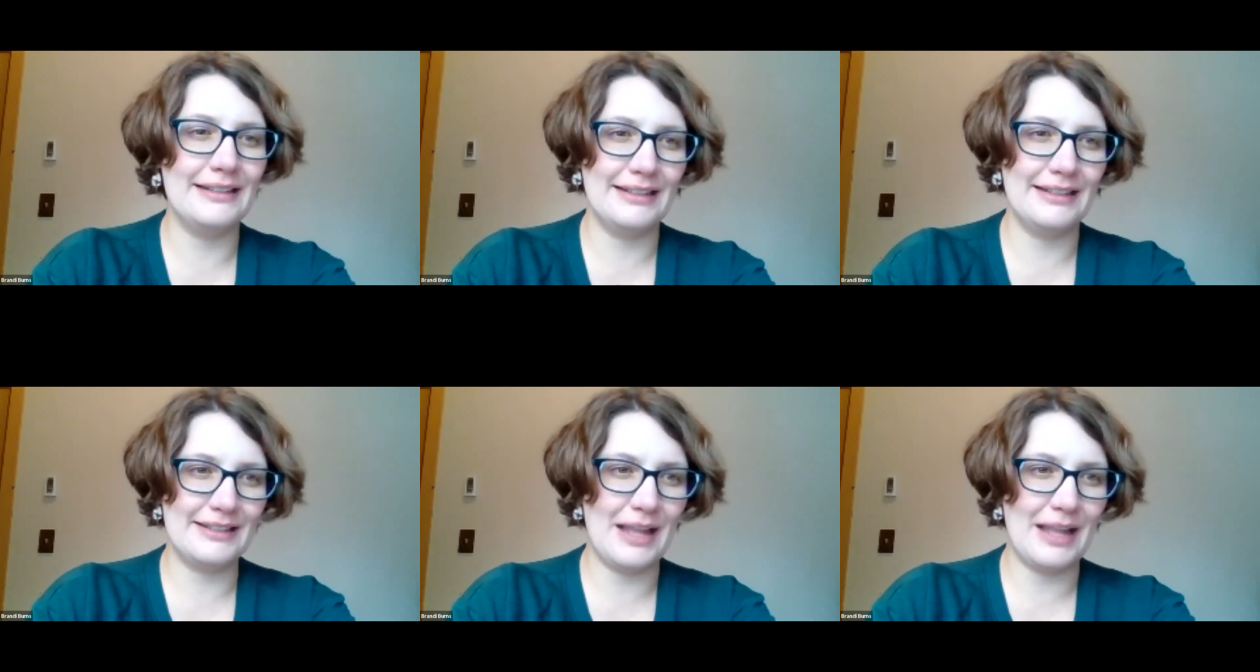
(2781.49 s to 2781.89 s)

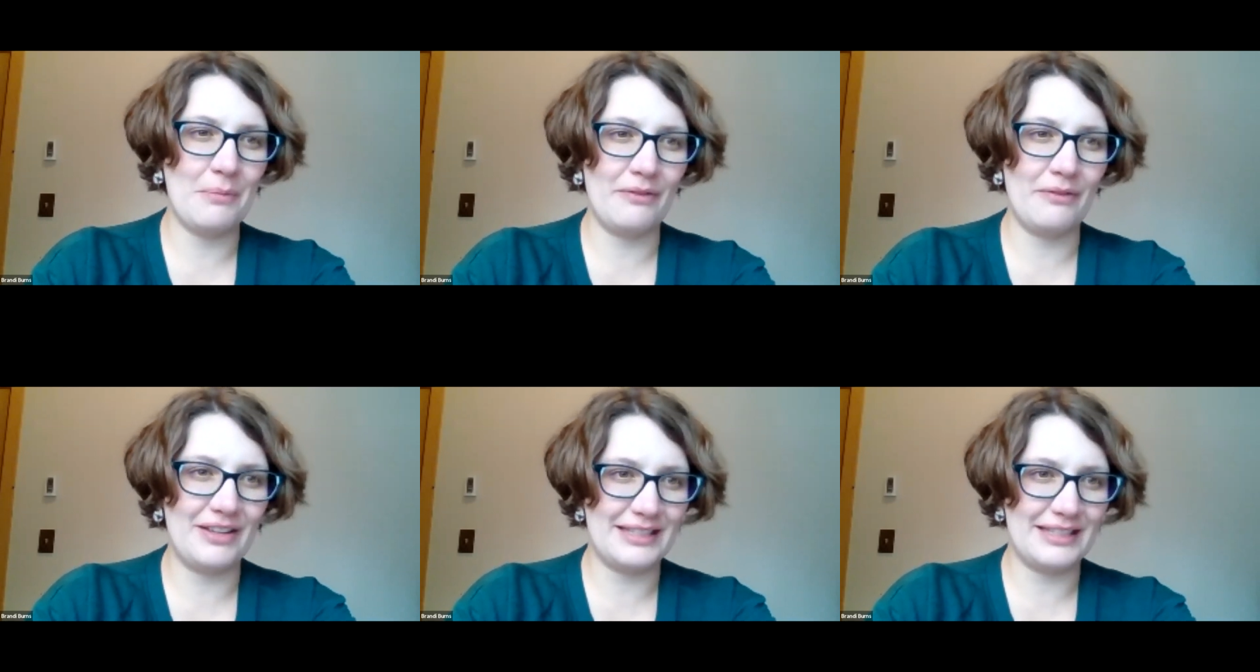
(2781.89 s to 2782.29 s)
some
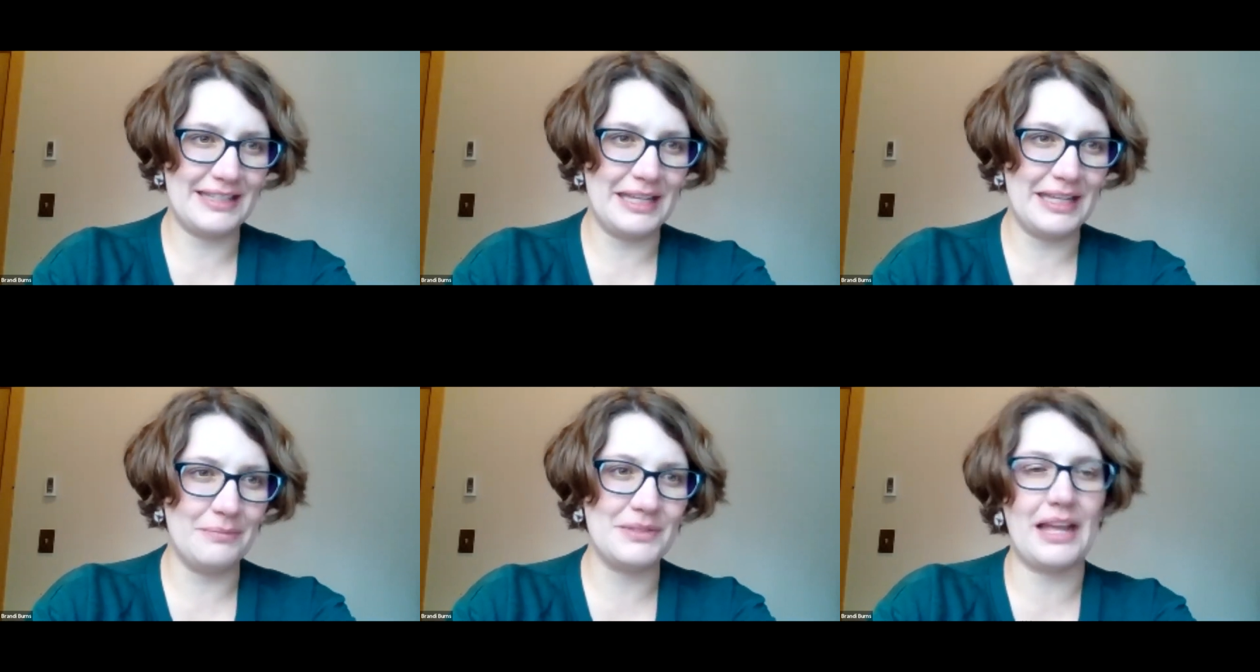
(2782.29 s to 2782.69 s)
of it
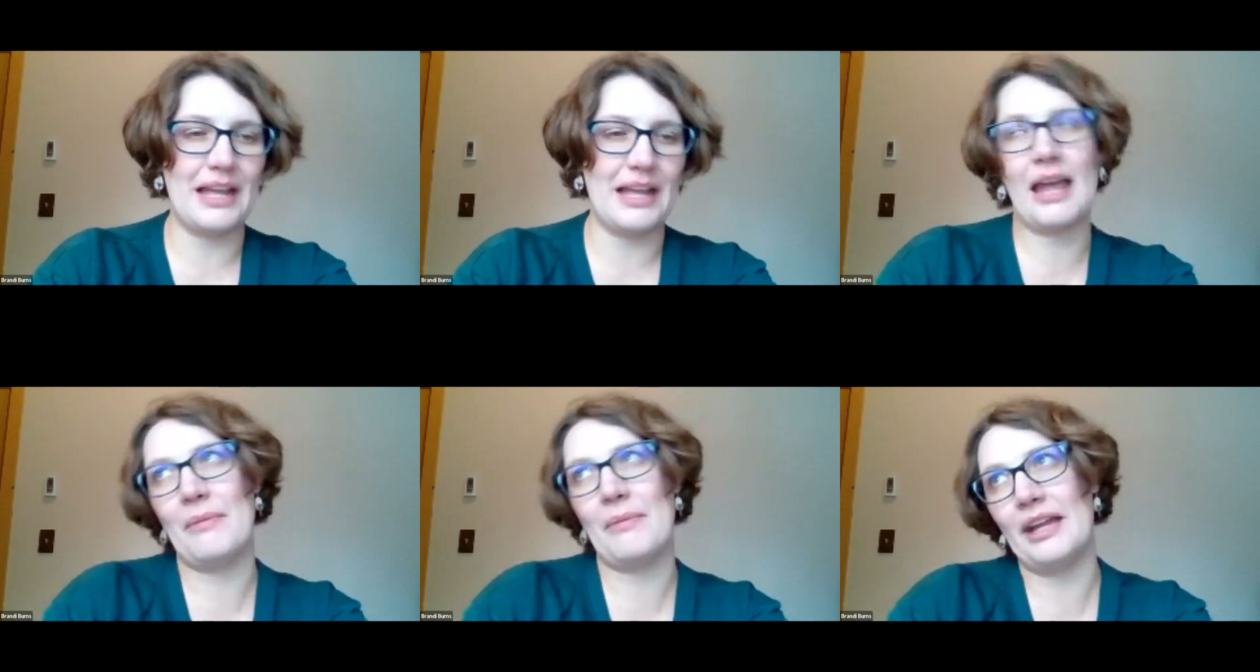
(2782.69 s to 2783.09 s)
seems
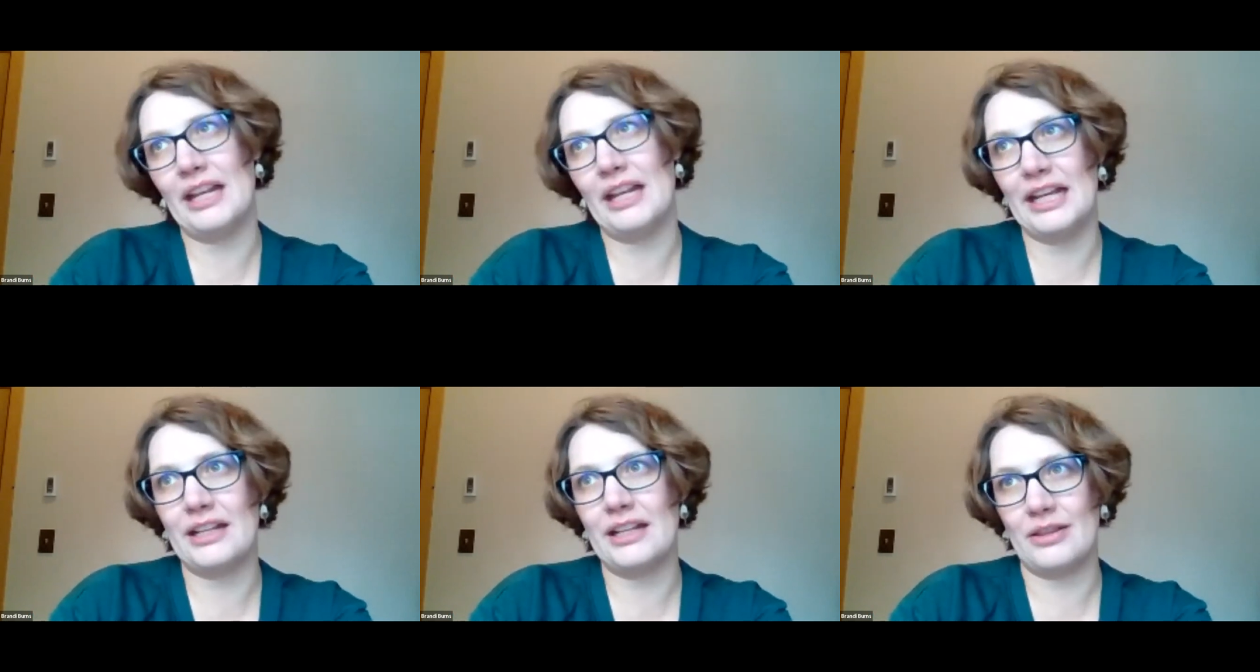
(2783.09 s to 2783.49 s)
like am I going
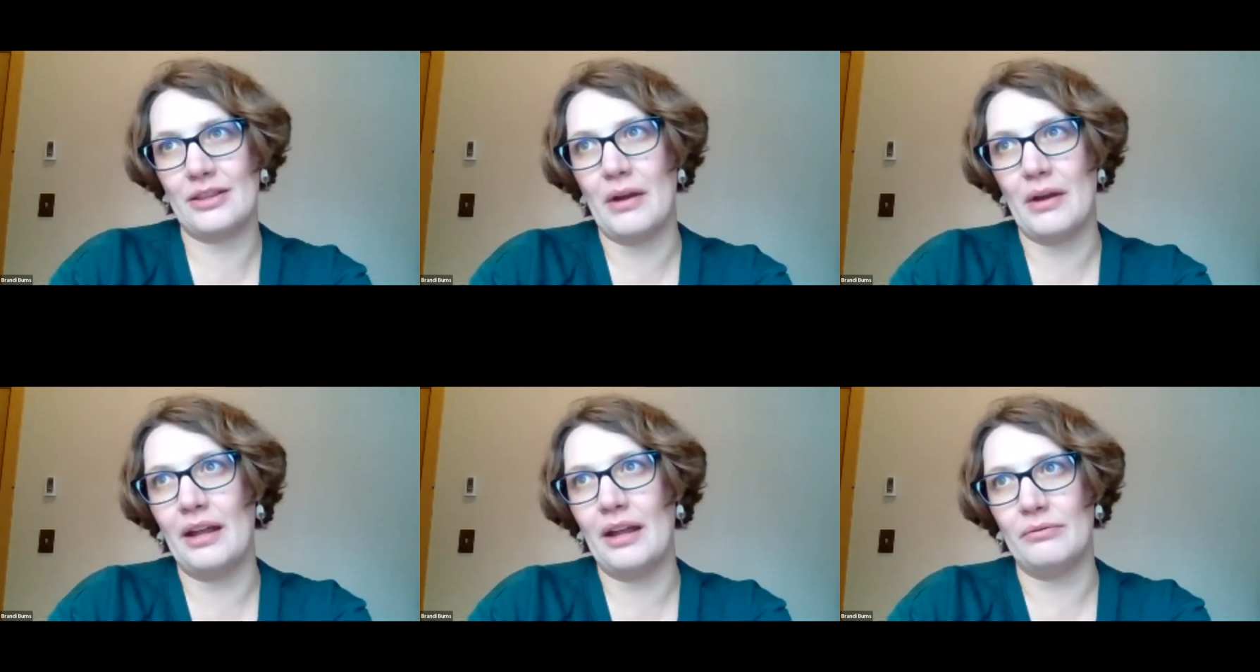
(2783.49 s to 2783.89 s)
to get the
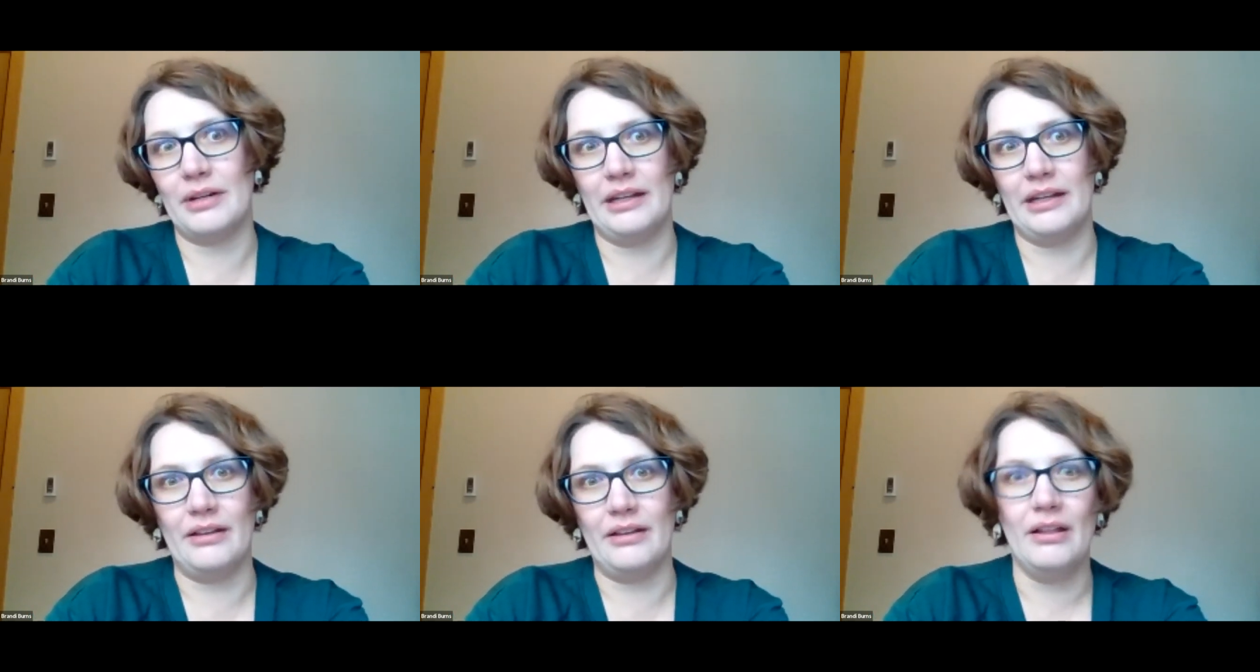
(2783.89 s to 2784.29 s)
right
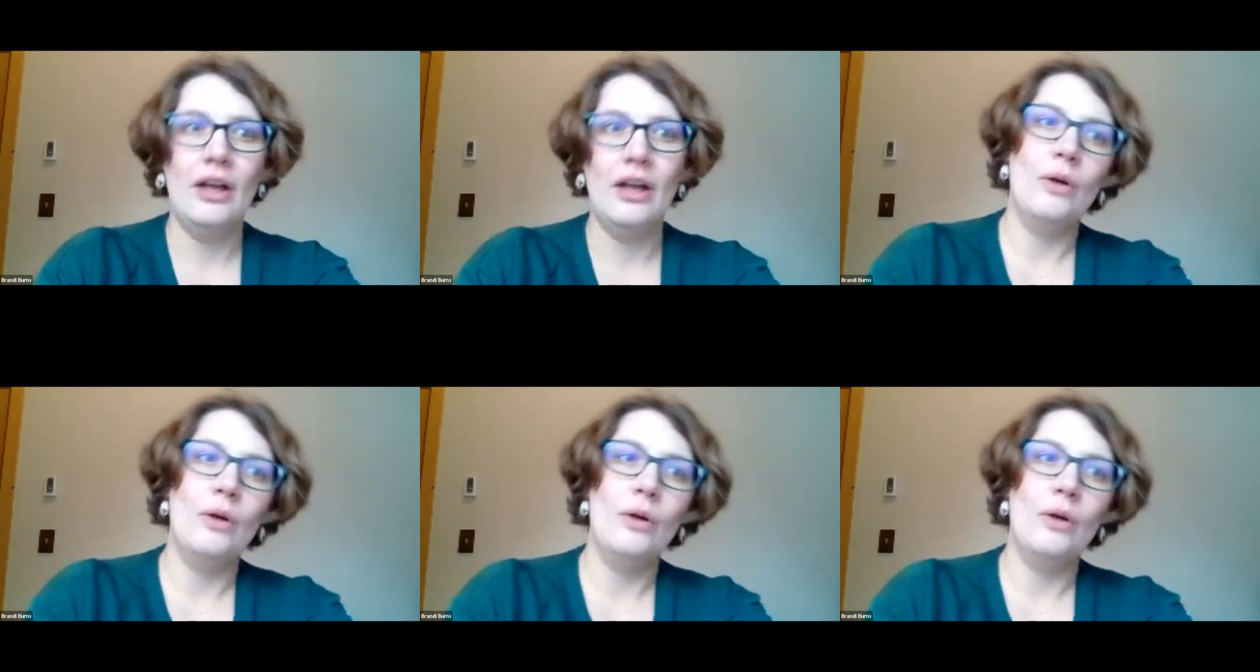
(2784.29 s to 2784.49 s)
reel?